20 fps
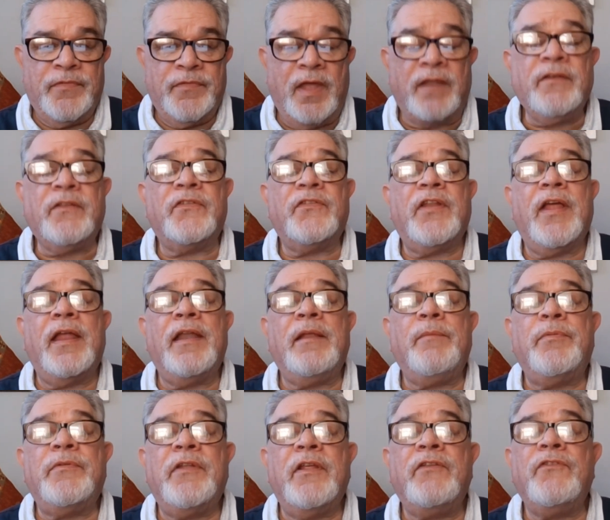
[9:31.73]
Understanding
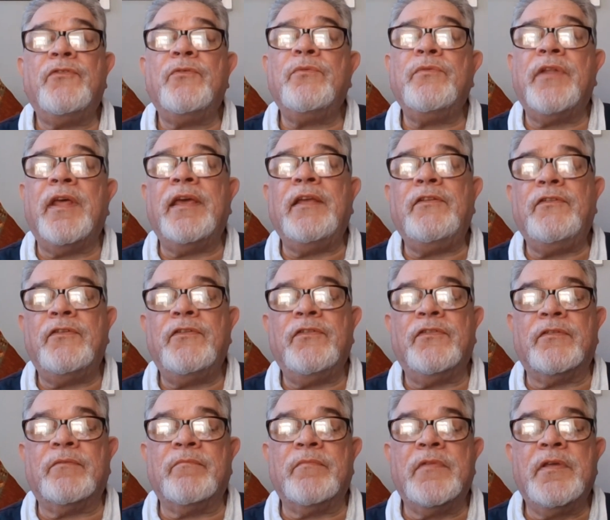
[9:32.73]
potential
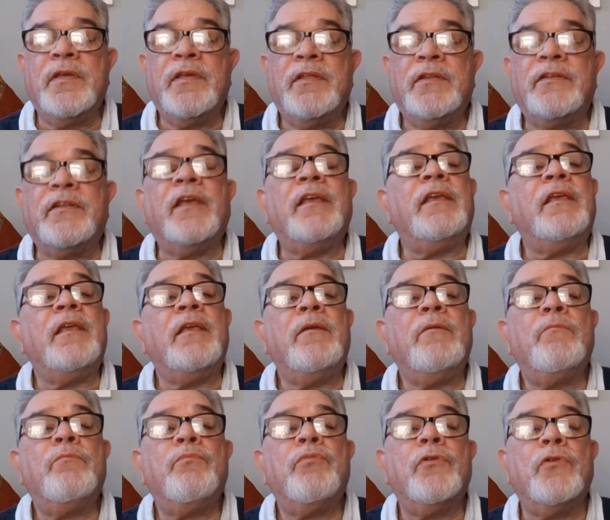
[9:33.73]
dangers and
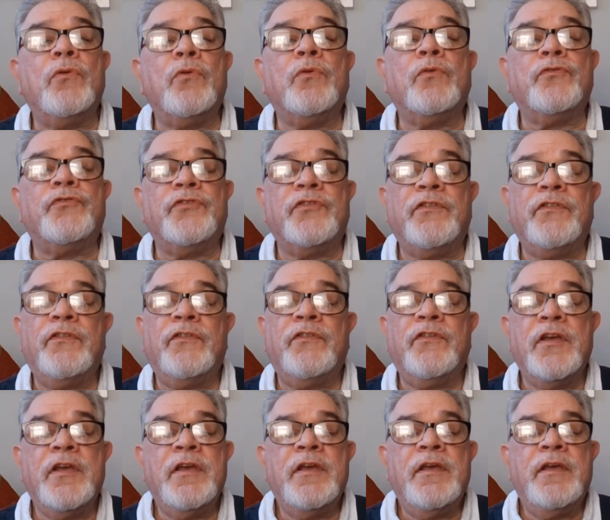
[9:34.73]
taking precautions
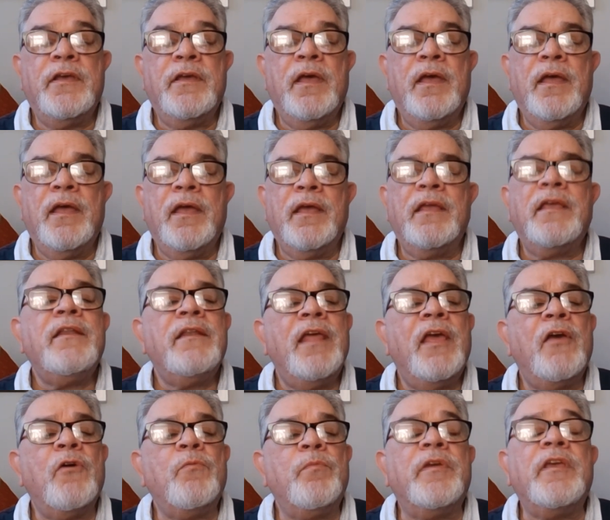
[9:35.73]
can
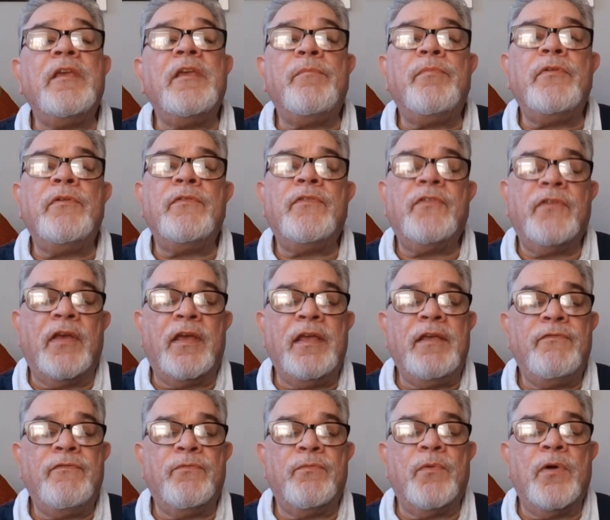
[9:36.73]
help keep you
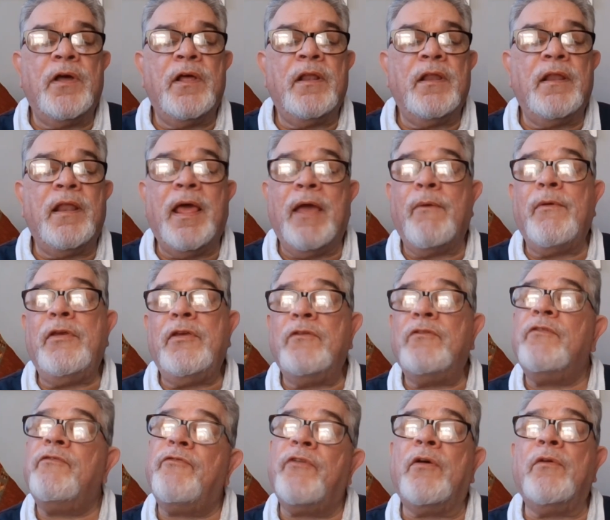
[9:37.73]
safe while allowing you
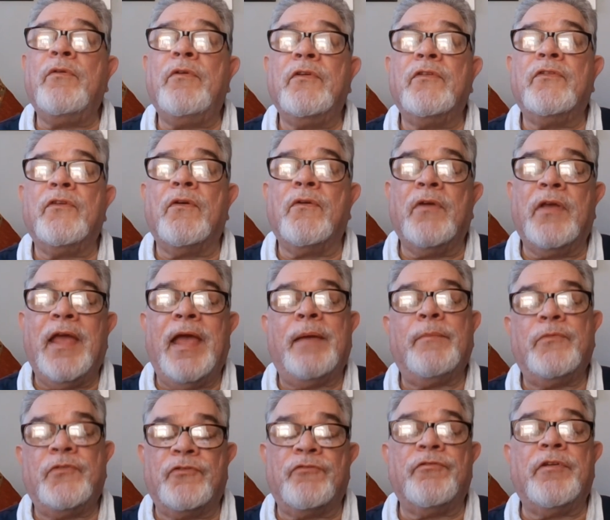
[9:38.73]
to focus on
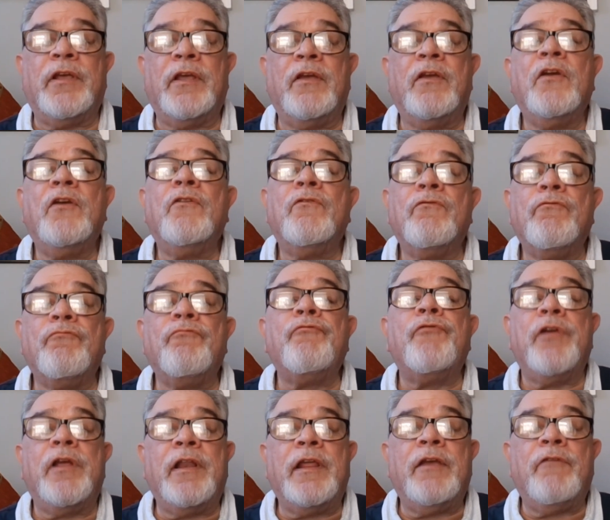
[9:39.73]
capturing
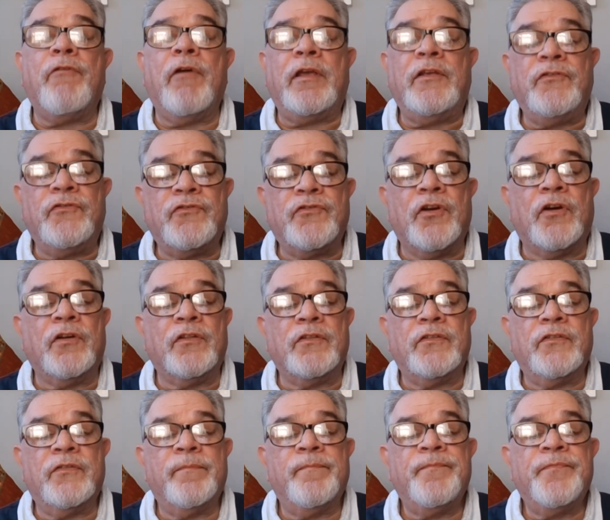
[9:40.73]
really great
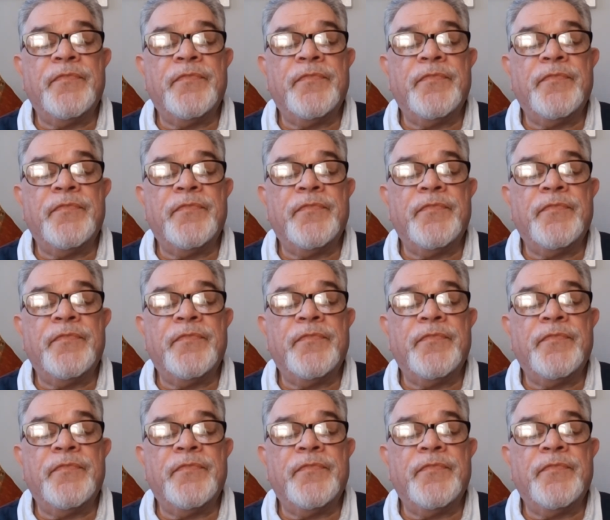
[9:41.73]
shots.